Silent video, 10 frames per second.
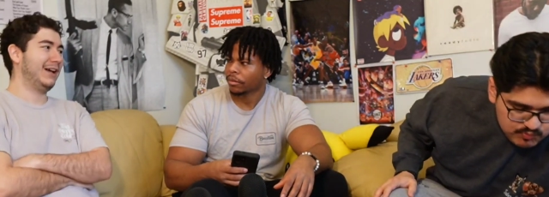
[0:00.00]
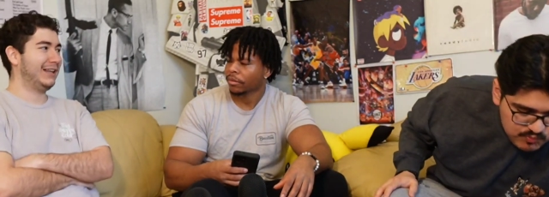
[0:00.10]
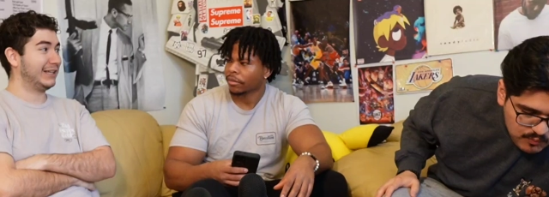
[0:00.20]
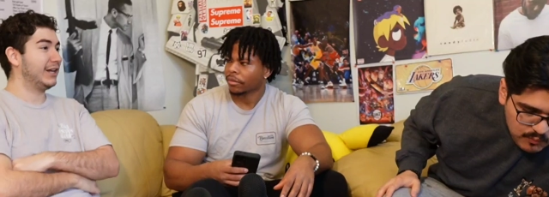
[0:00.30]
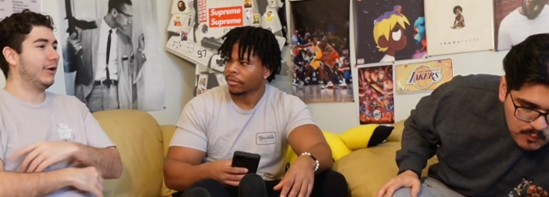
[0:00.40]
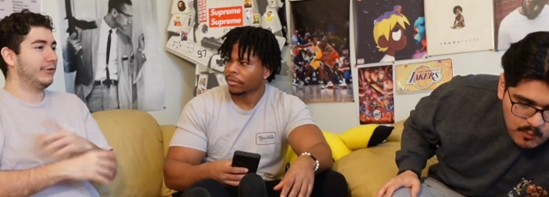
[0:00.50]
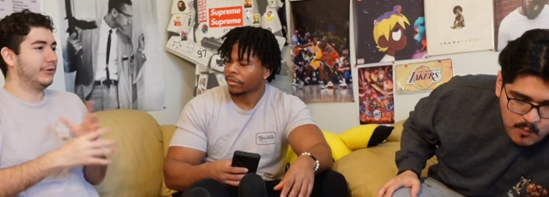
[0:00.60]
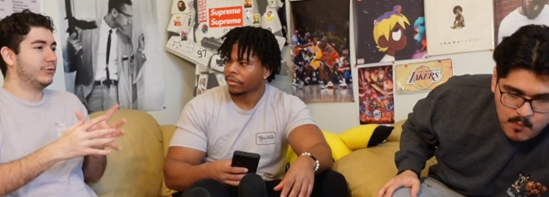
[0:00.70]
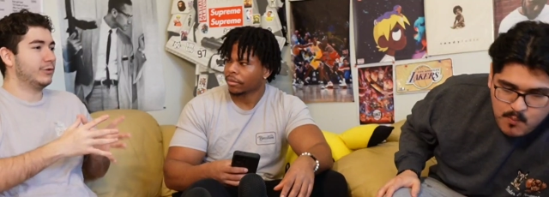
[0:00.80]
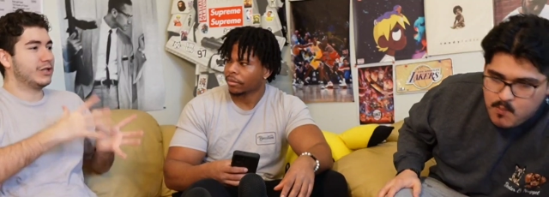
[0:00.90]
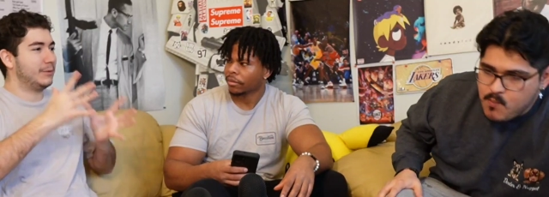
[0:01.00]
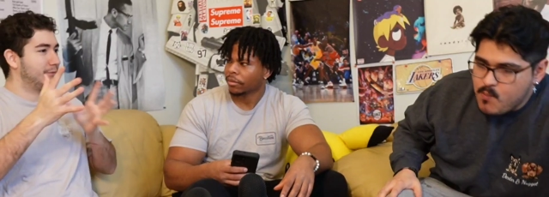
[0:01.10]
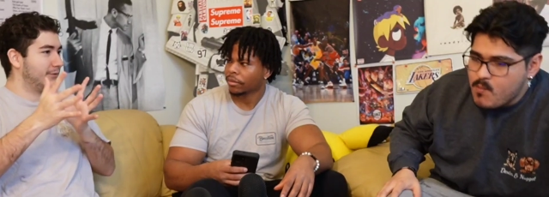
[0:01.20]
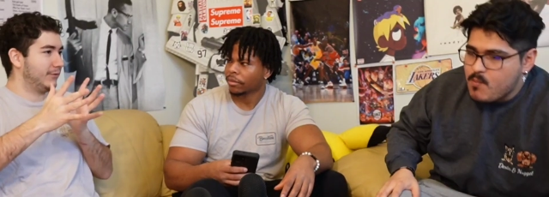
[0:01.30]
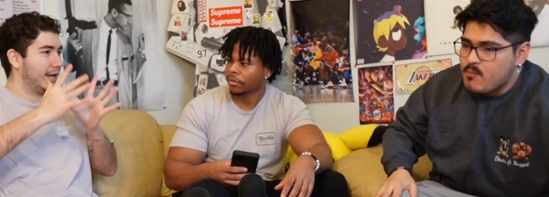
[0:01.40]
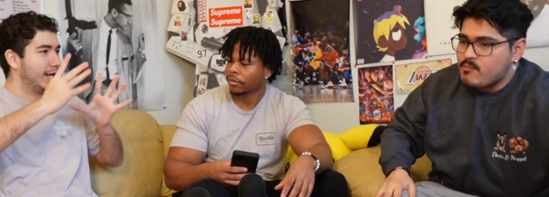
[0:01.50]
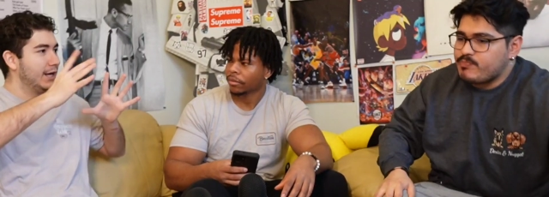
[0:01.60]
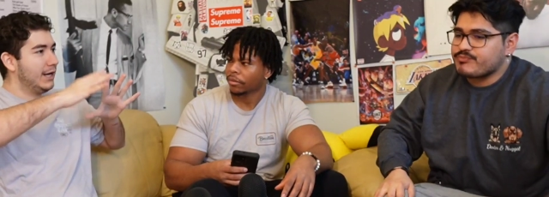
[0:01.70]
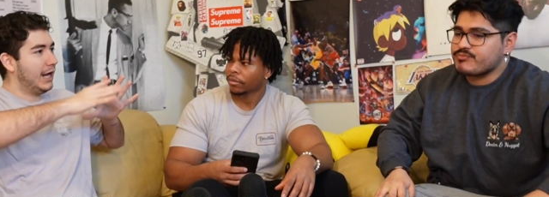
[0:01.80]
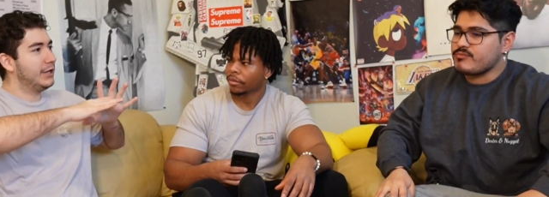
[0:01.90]
Speaker 1: Like you know, the switch ups of like
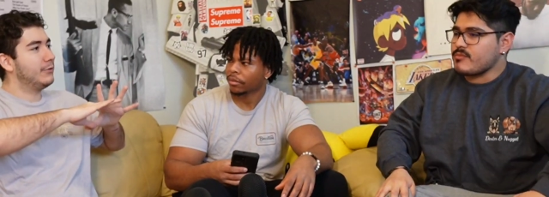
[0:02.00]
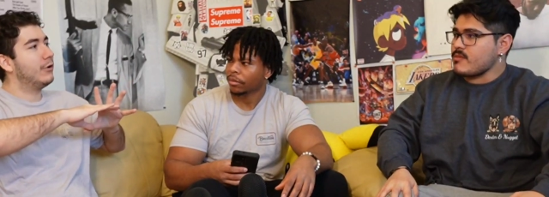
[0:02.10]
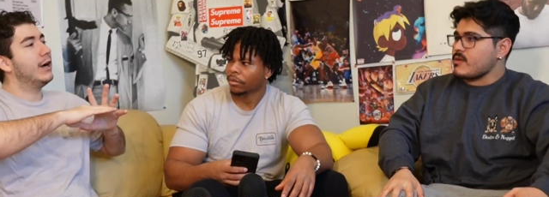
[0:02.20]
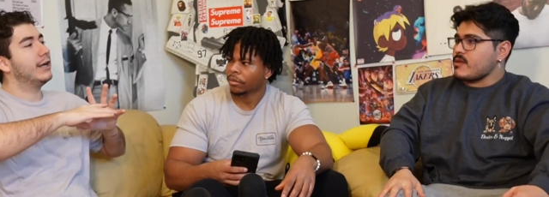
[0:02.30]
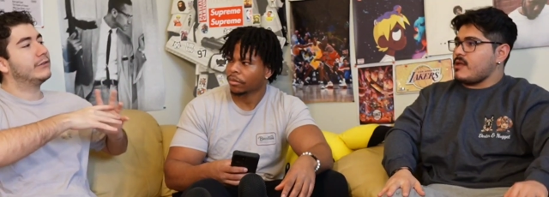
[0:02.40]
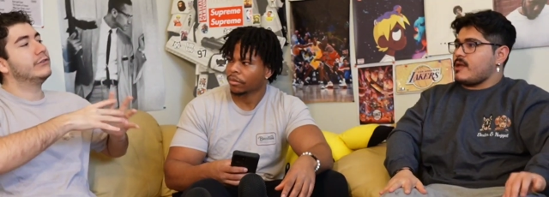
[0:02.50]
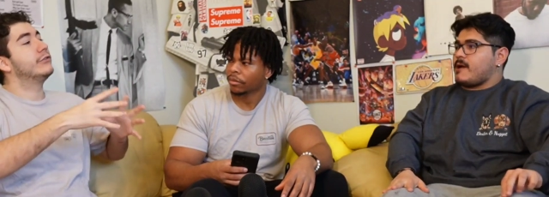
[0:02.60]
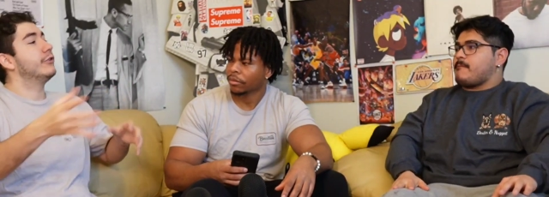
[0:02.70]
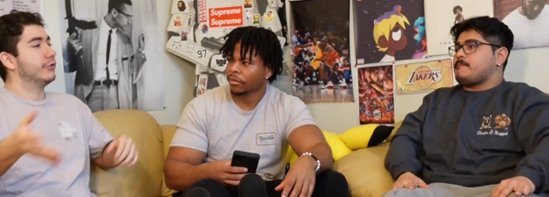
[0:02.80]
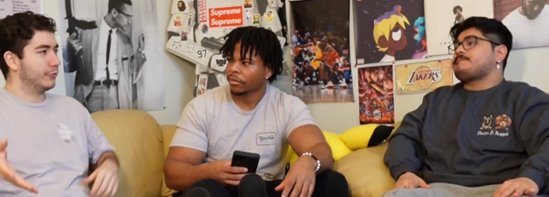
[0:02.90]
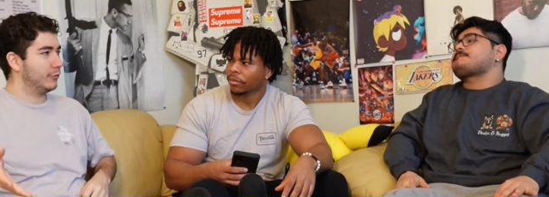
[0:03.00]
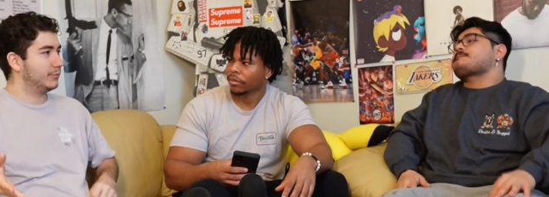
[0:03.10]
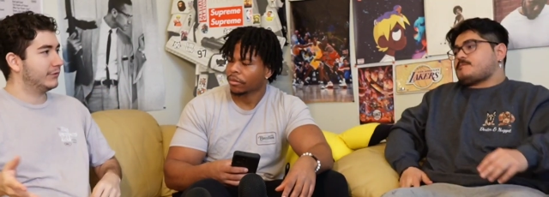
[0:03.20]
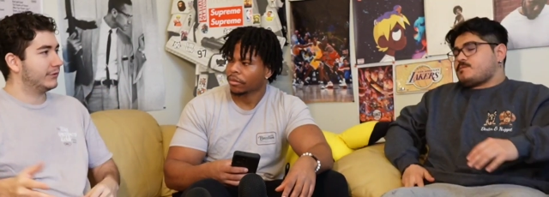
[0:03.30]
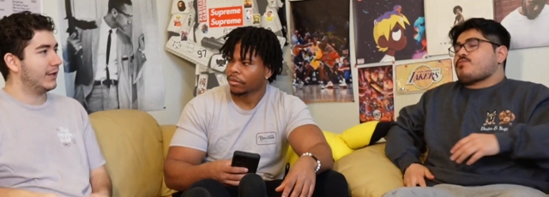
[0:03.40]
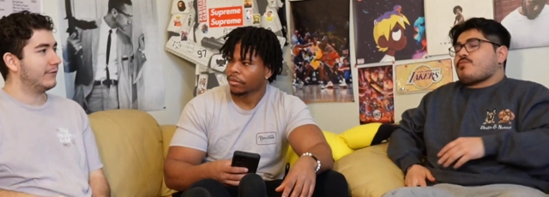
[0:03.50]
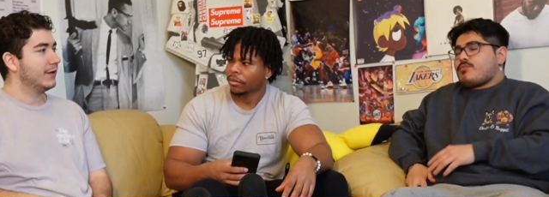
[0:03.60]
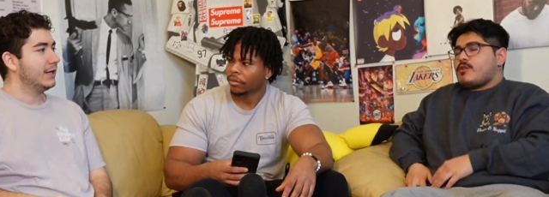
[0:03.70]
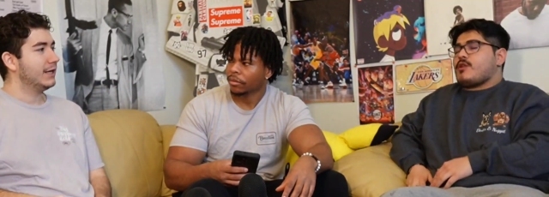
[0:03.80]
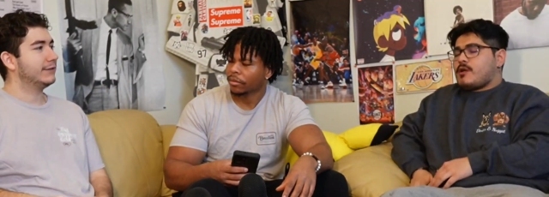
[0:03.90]
how you are, I guess, in certain groups and stuff.
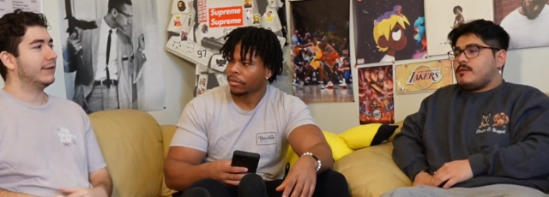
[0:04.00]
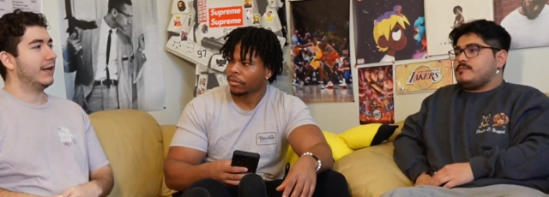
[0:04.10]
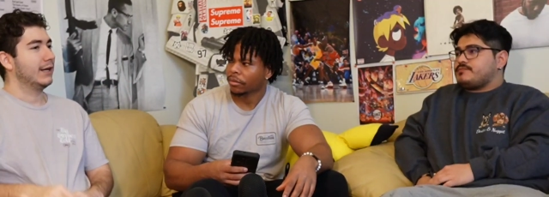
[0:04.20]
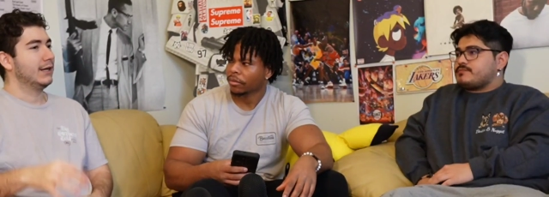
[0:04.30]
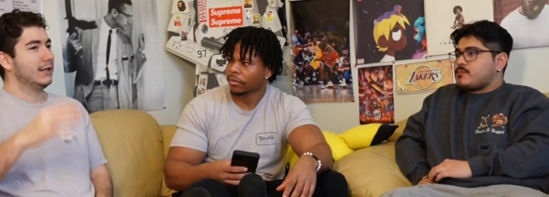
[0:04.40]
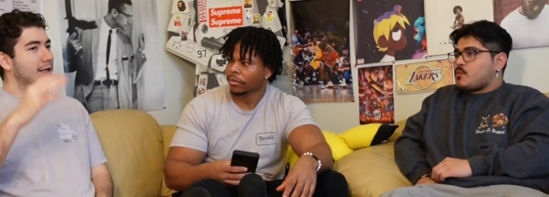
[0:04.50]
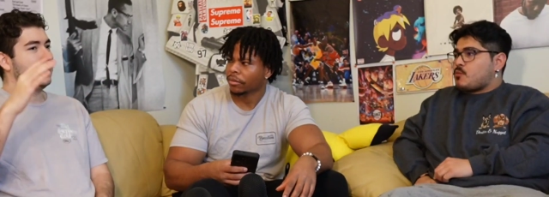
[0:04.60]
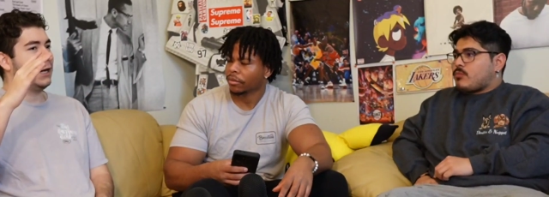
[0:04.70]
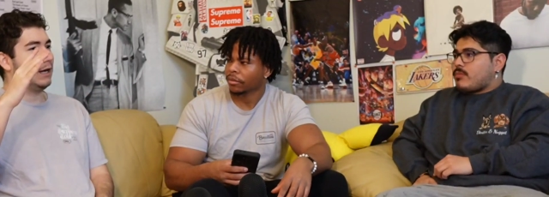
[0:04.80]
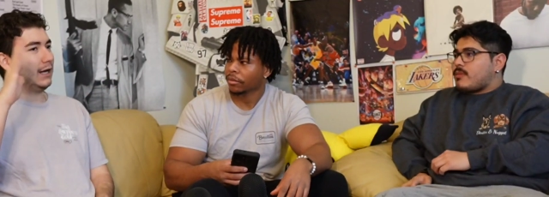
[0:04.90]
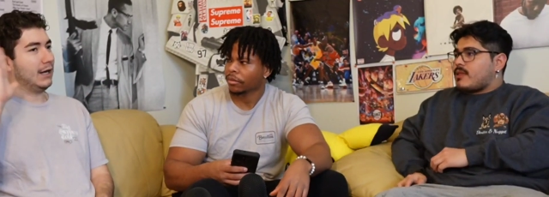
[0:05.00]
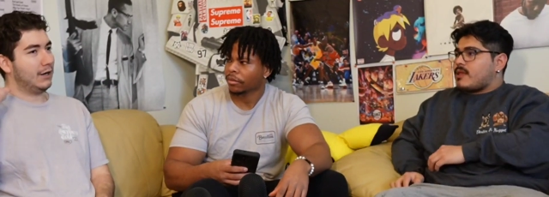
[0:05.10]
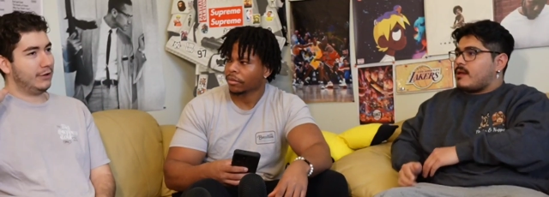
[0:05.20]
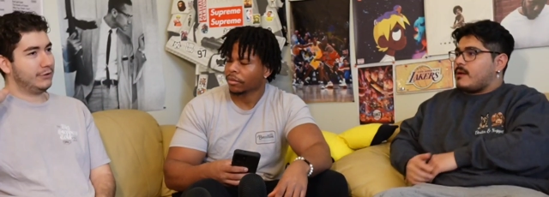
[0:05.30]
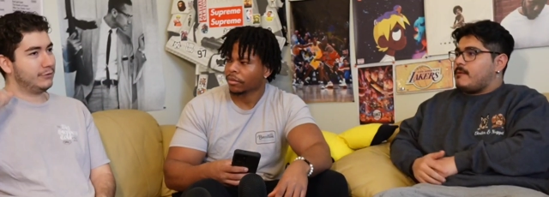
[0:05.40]
It's like, are you